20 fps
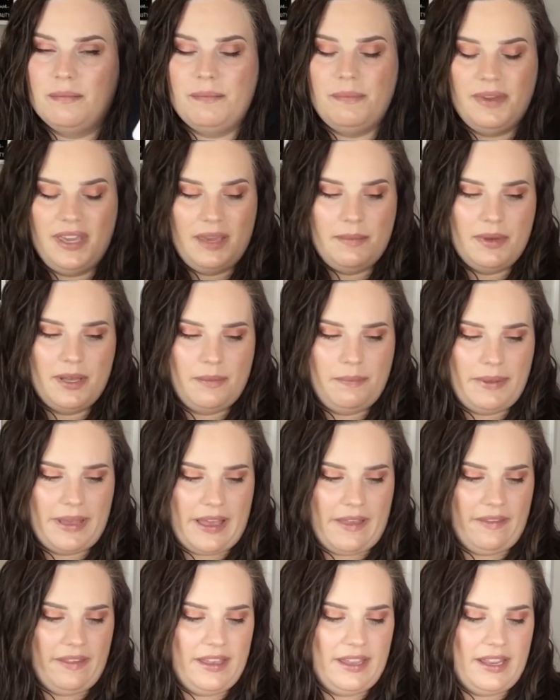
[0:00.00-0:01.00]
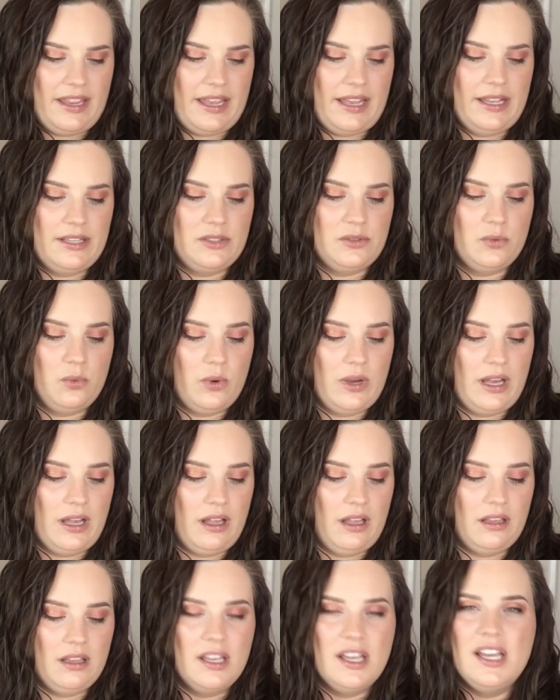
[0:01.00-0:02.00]
Biba palette as
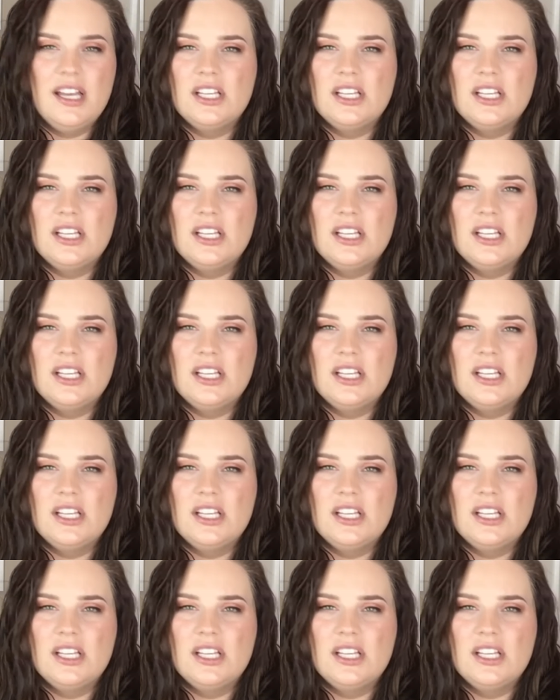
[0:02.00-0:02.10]
well.